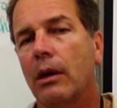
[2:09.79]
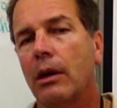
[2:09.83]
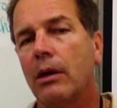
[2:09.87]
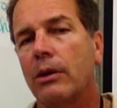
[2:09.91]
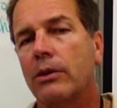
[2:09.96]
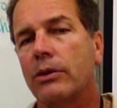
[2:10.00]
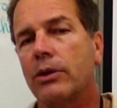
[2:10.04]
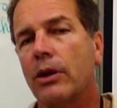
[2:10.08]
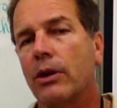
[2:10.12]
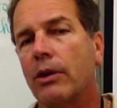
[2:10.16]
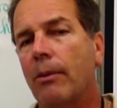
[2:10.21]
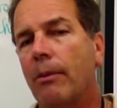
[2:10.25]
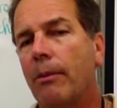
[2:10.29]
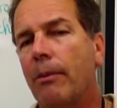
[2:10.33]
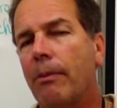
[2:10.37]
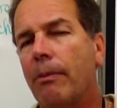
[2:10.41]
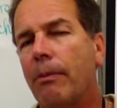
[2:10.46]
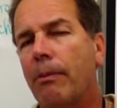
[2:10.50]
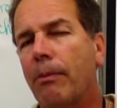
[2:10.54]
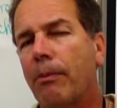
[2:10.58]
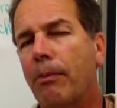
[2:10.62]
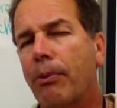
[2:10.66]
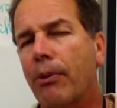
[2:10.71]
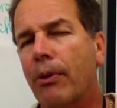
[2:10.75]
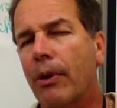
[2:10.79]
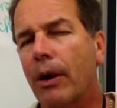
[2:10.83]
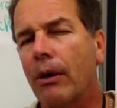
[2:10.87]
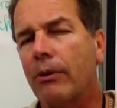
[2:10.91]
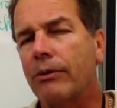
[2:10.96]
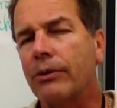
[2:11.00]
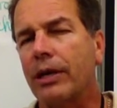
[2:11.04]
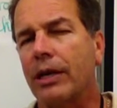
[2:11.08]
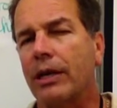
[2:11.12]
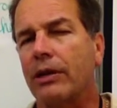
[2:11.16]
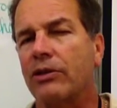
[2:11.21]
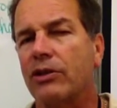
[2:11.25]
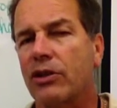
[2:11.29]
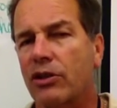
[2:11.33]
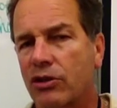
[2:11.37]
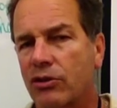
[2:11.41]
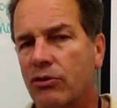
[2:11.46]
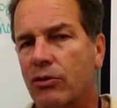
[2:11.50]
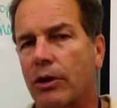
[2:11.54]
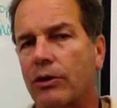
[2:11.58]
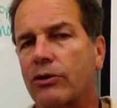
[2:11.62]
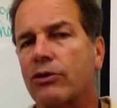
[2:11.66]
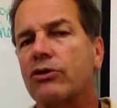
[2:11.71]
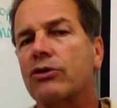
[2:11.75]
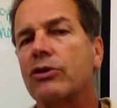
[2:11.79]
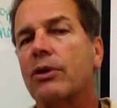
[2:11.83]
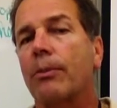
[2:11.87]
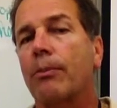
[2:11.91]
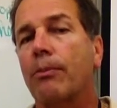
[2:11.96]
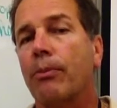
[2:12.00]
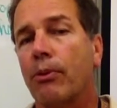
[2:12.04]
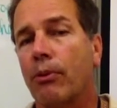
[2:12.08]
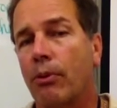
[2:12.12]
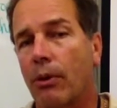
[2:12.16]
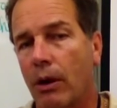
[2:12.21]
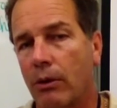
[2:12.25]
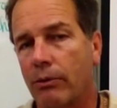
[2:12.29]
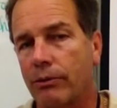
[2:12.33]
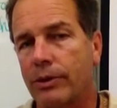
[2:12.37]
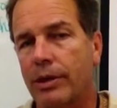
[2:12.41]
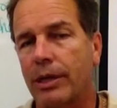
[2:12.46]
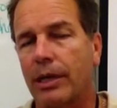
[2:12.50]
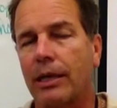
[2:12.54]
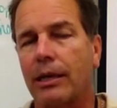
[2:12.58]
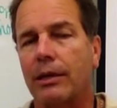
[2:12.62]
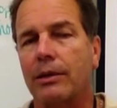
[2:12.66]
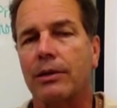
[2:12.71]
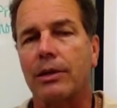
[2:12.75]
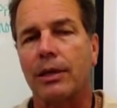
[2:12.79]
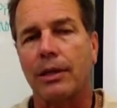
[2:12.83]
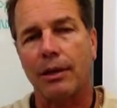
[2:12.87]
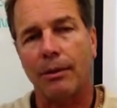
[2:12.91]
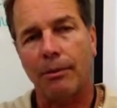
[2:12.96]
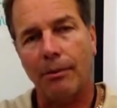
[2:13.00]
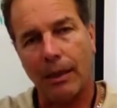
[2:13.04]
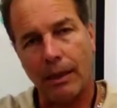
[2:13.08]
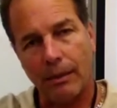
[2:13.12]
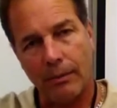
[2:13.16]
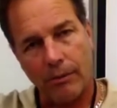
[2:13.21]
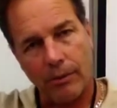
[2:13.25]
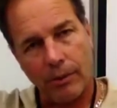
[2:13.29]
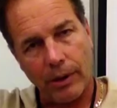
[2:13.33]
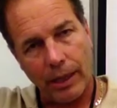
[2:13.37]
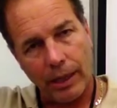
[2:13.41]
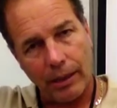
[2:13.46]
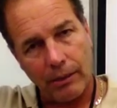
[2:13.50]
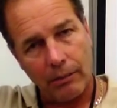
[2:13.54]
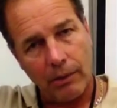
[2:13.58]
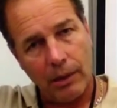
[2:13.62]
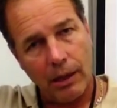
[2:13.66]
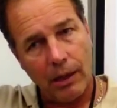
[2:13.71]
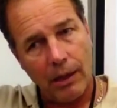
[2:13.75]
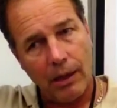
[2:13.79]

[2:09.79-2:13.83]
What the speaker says: So the proteins, the structures, the proteins in the membrane